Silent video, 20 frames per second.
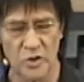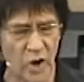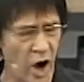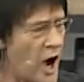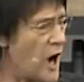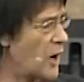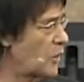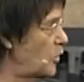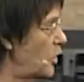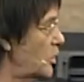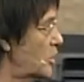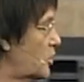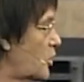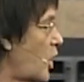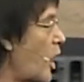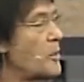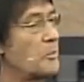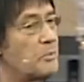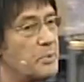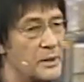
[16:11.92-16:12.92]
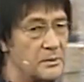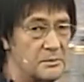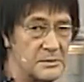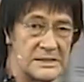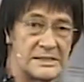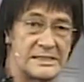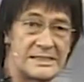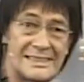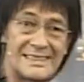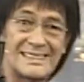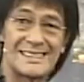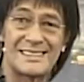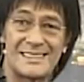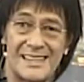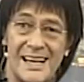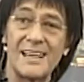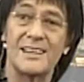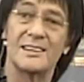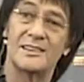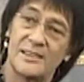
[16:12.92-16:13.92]
God will compliment it and
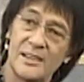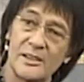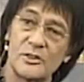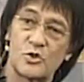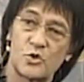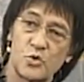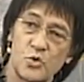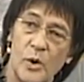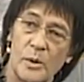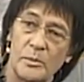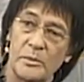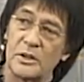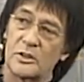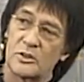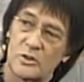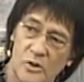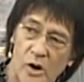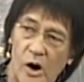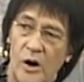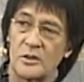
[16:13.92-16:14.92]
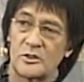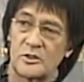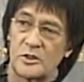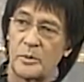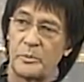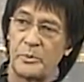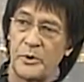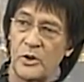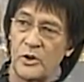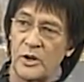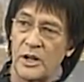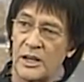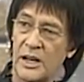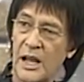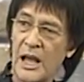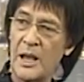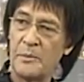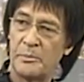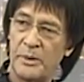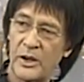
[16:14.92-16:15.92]
say, "This woman
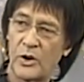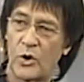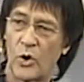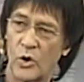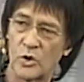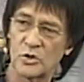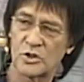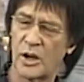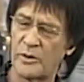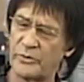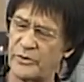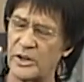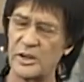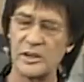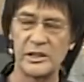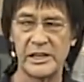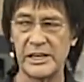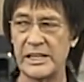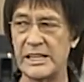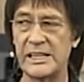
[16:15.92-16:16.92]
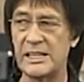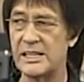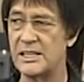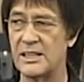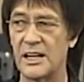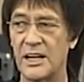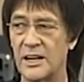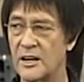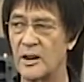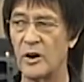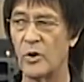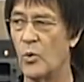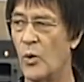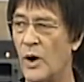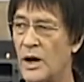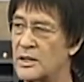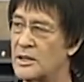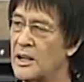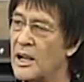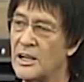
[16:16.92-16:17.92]
contributed because of her need and her
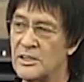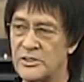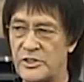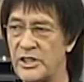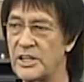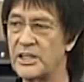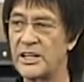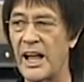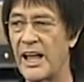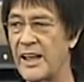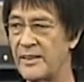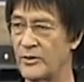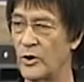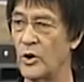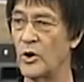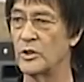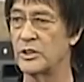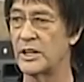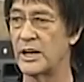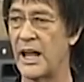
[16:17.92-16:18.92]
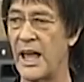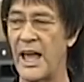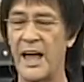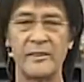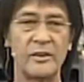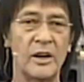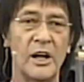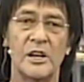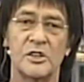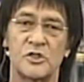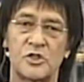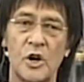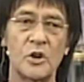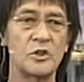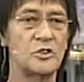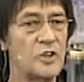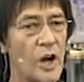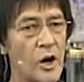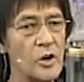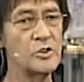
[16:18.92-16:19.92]
want. She gave all that I have."
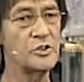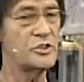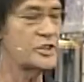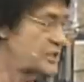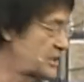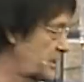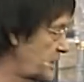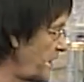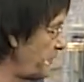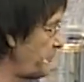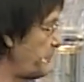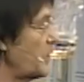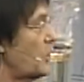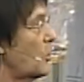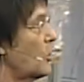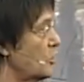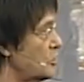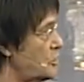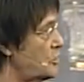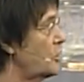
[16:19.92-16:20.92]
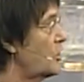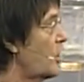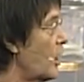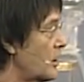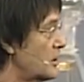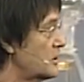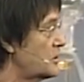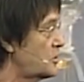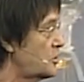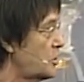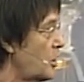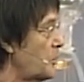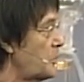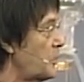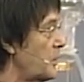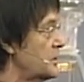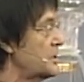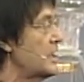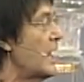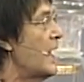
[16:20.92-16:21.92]
So don't just give because you got a
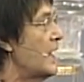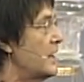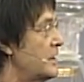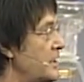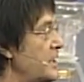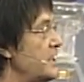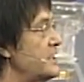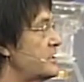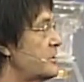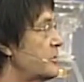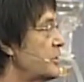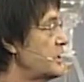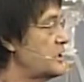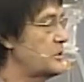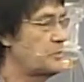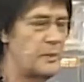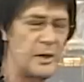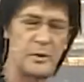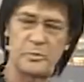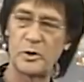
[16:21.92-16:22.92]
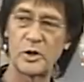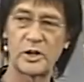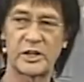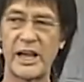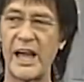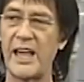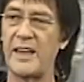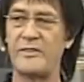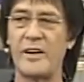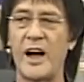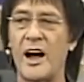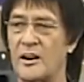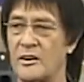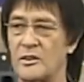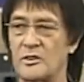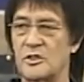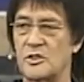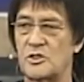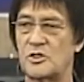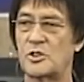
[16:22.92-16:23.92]
surplus. These rich people gave
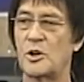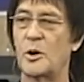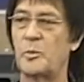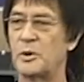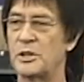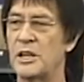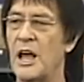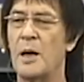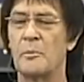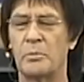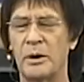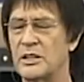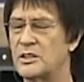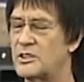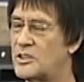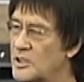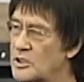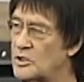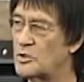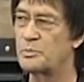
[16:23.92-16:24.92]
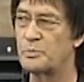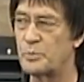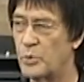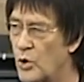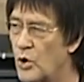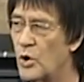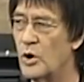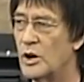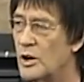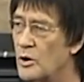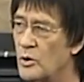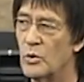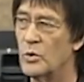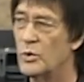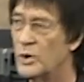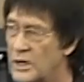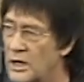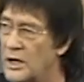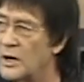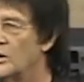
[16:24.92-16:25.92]
out of the surplus, but this poor
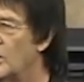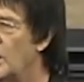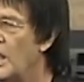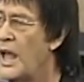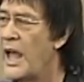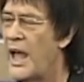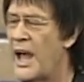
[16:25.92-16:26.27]
widow